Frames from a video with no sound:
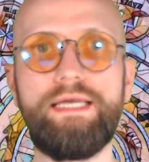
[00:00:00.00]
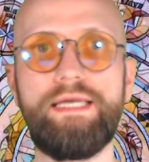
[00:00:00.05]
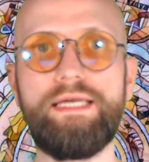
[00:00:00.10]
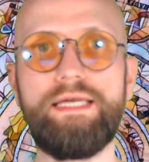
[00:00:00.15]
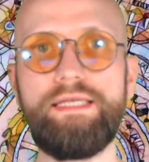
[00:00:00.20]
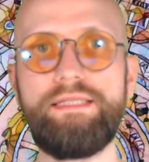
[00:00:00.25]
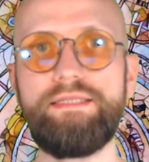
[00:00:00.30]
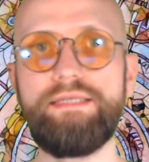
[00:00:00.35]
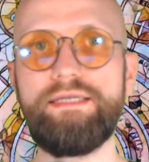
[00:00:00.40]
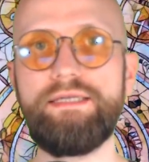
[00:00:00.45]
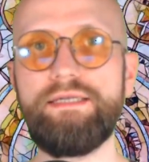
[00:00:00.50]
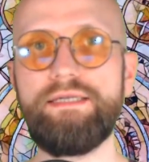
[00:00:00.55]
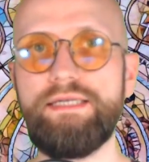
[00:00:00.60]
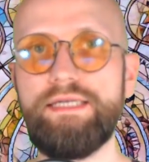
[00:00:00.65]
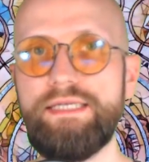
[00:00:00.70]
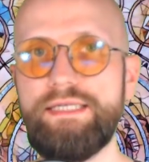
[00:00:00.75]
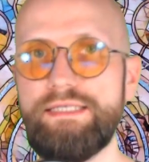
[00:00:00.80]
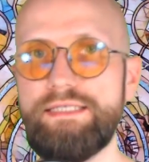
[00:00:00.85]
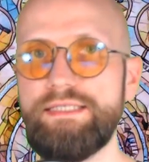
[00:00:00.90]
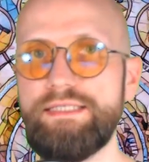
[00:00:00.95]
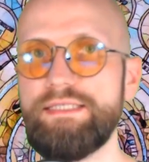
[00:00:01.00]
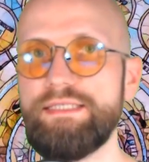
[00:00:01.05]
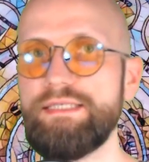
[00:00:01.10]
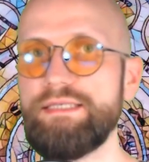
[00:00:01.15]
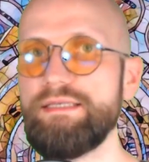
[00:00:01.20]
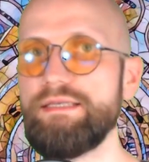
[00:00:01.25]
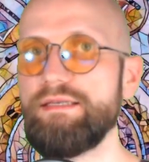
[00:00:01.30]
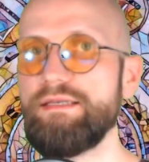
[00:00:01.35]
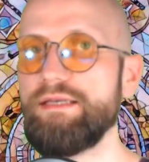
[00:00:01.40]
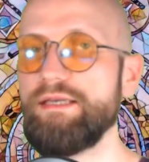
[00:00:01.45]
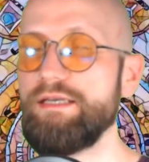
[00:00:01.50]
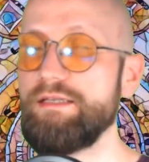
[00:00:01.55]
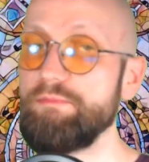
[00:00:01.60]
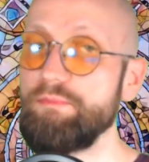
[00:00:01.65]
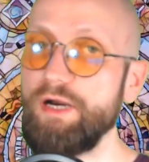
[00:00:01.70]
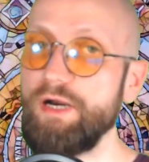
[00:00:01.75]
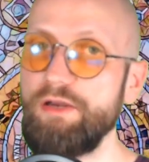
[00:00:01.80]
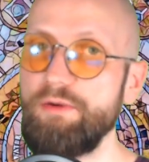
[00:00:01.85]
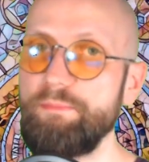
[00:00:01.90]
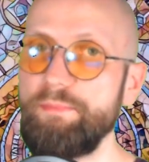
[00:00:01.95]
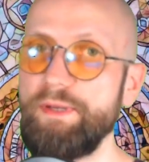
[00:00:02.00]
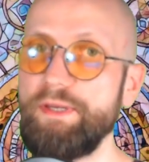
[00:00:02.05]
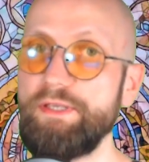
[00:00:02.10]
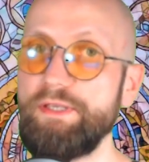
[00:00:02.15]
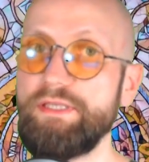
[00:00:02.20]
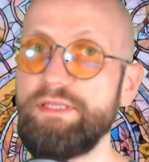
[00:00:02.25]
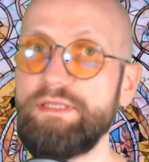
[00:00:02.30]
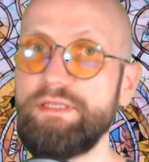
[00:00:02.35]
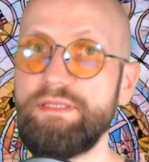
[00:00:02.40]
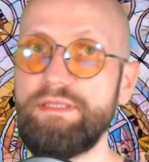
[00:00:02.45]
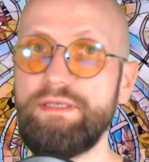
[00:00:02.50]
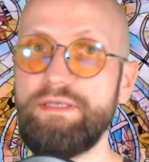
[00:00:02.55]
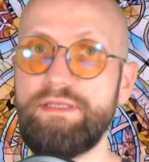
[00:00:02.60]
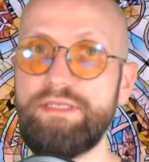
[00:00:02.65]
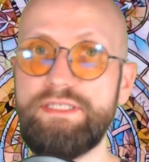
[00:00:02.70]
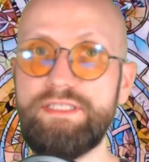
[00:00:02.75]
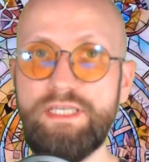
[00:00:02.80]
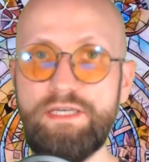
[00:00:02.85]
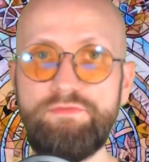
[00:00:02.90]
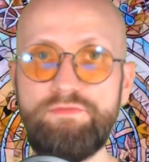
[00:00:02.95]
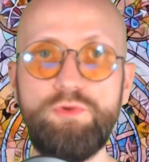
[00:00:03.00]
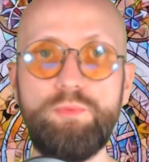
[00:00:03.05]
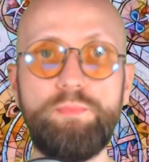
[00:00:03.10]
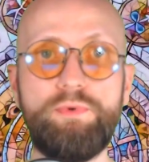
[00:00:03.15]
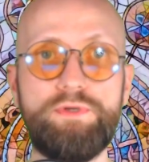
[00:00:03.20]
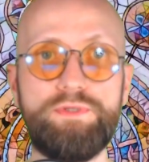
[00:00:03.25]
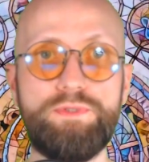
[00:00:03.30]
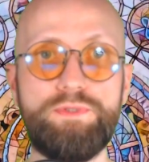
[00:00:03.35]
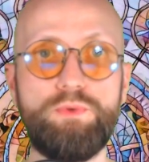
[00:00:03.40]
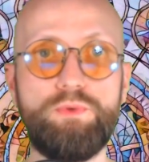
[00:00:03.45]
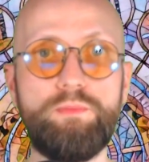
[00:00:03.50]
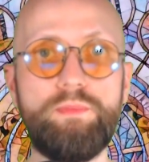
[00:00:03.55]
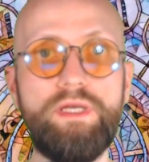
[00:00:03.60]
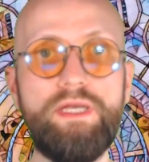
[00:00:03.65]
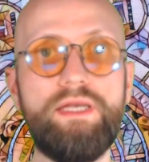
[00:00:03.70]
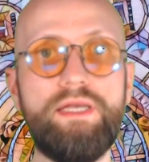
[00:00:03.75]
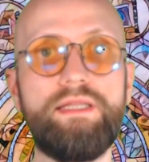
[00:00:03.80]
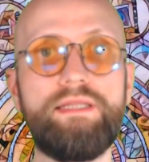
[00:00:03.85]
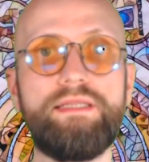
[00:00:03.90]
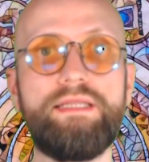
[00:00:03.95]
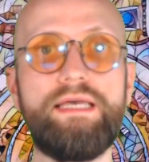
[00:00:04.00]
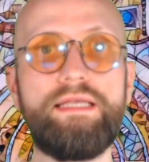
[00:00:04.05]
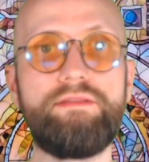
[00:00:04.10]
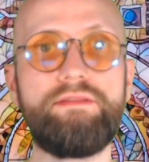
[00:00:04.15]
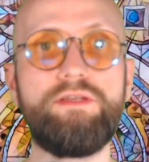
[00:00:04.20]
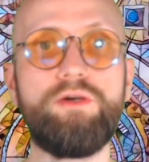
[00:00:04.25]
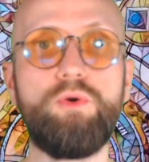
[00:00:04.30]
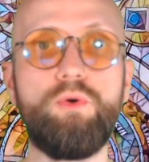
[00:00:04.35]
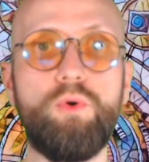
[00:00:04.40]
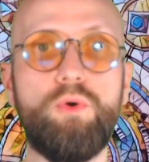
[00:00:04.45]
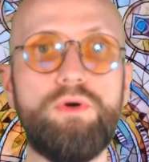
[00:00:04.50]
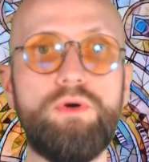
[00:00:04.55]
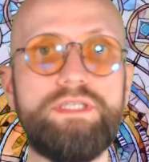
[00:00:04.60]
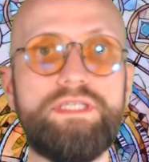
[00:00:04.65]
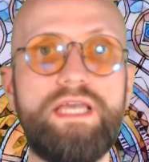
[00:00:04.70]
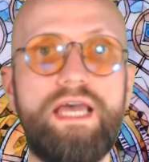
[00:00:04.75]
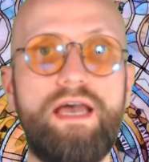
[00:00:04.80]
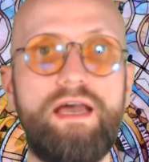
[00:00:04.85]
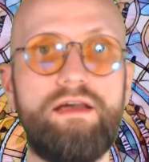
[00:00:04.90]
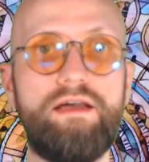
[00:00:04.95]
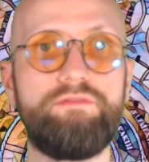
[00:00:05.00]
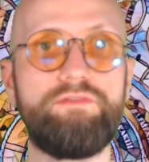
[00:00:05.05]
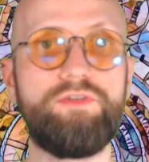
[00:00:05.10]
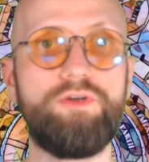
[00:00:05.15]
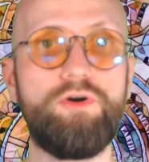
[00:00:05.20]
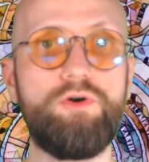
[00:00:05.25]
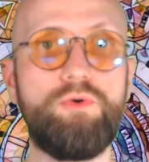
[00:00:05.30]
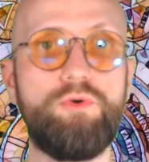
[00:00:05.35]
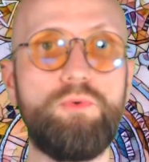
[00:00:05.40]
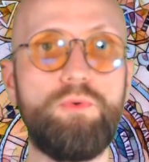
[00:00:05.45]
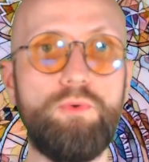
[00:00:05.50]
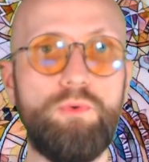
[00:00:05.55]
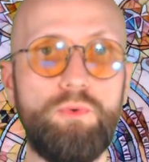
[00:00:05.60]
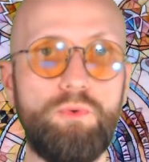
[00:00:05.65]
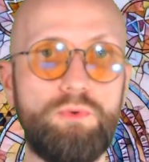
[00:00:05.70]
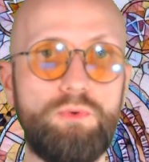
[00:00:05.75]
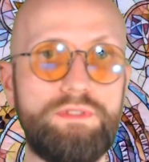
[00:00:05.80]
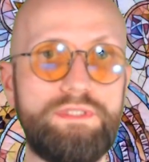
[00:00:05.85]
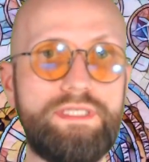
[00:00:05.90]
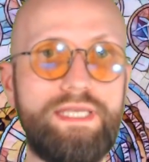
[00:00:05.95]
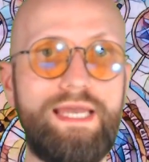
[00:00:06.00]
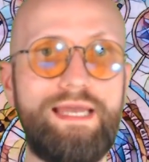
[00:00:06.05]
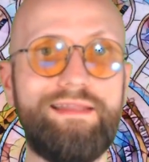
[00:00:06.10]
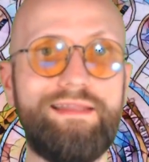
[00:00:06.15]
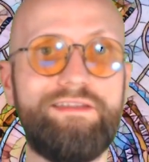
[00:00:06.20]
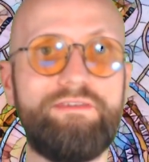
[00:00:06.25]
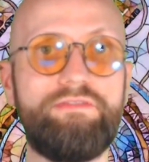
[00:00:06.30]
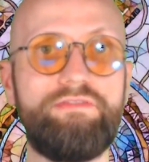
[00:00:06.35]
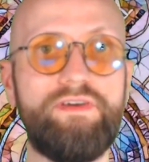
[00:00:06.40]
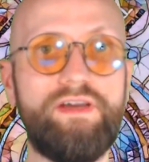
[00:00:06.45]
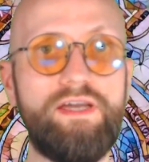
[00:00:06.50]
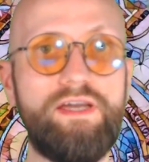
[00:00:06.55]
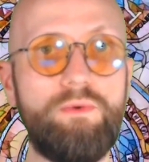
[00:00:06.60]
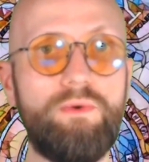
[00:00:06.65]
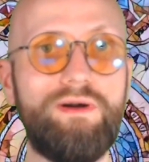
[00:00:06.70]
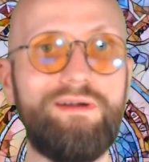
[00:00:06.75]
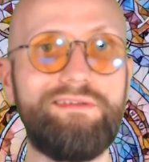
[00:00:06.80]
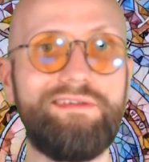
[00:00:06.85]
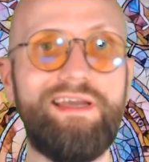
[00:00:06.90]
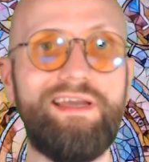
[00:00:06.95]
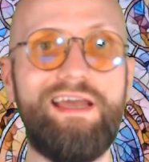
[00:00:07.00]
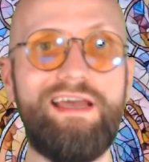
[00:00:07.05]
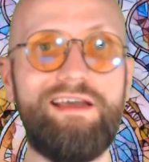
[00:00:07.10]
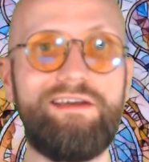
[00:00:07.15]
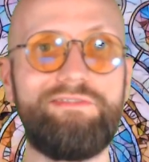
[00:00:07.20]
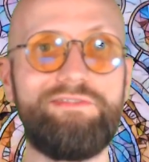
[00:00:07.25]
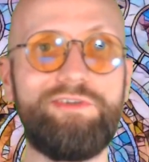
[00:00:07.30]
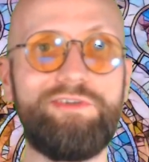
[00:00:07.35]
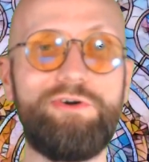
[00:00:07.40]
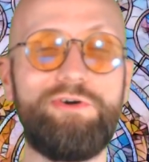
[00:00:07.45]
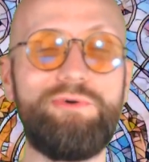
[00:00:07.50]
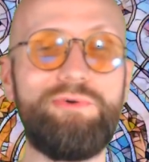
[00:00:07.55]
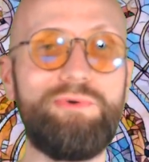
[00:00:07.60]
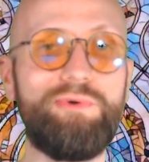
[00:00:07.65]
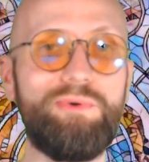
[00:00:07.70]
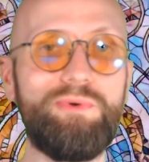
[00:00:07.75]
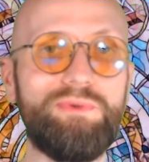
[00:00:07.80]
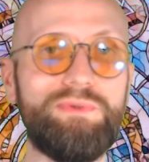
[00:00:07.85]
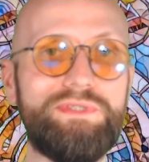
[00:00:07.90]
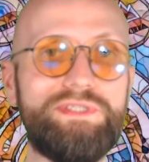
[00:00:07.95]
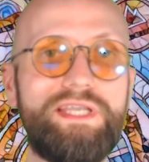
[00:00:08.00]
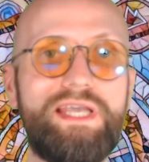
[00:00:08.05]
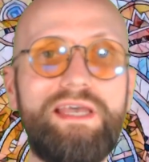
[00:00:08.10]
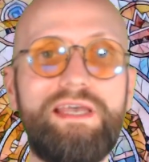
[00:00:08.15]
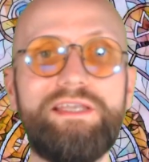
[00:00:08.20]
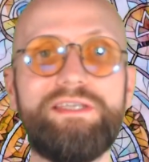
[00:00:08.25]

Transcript: it is, in my opinion, safe to presume that the courts have their rules and the Feywild have their rules.